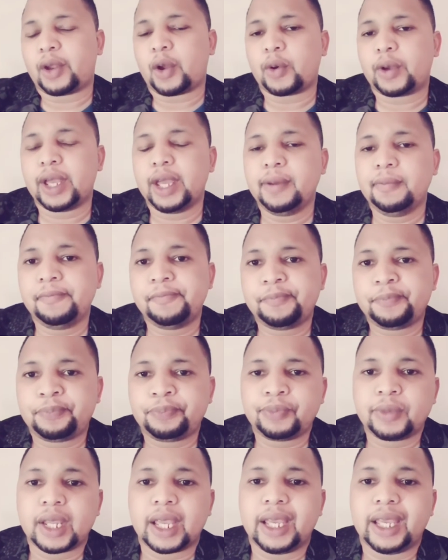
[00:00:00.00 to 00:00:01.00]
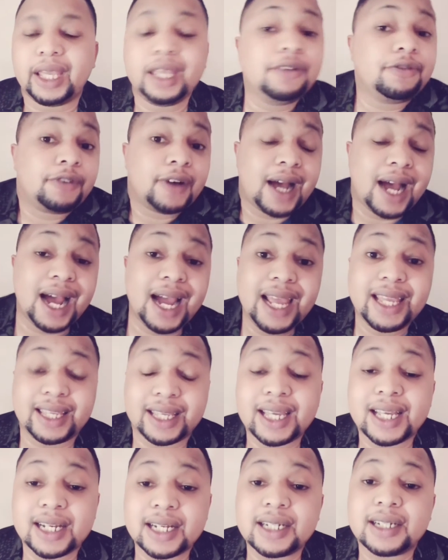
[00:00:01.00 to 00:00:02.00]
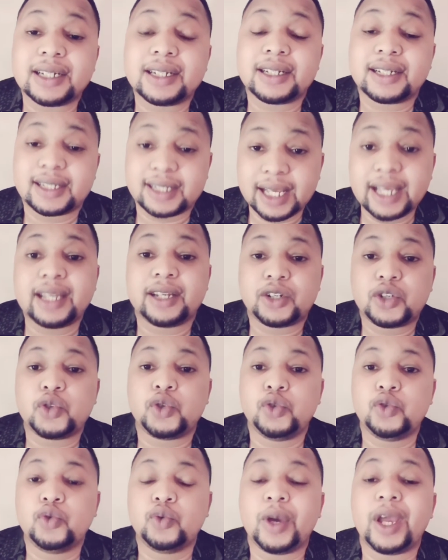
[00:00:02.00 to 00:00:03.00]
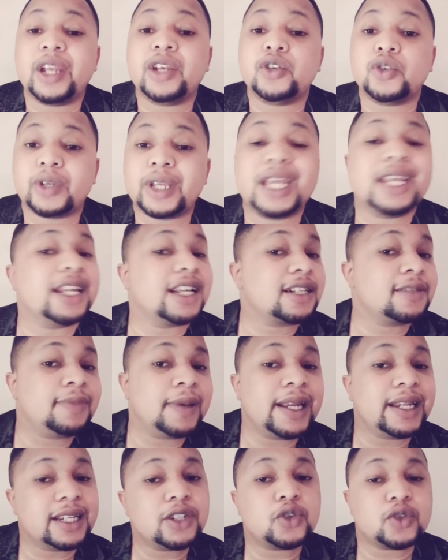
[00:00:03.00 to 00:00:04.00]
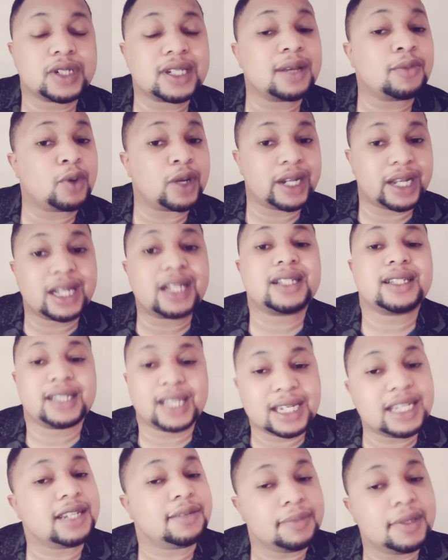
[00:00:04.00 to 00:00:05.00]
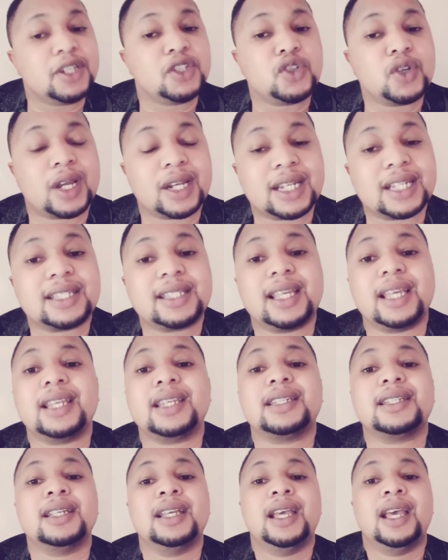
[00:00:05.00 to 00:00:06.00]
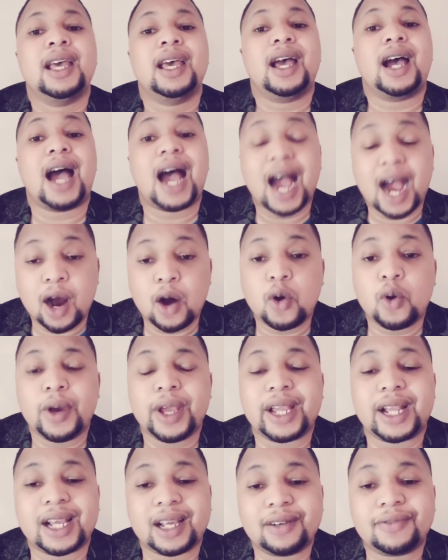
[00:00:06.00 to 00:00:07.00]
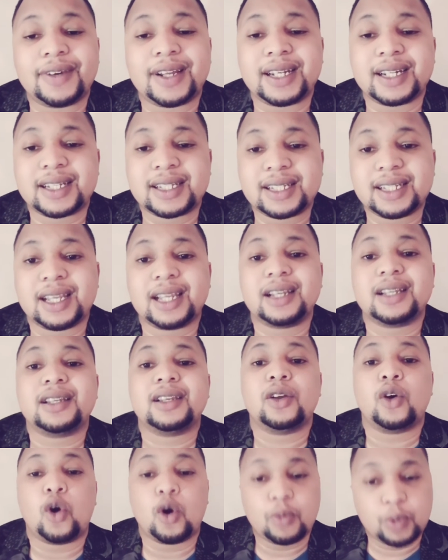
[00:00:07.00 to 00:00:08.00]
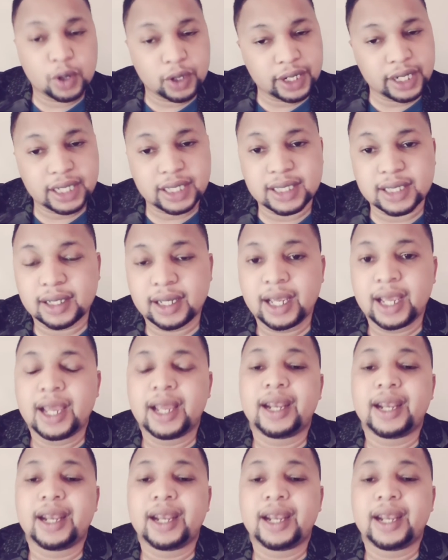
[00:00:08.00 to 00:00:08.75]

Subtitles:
Okay, if I can say it to you and you can explain it to someone else, then it means you understand how a galvanic cell operates.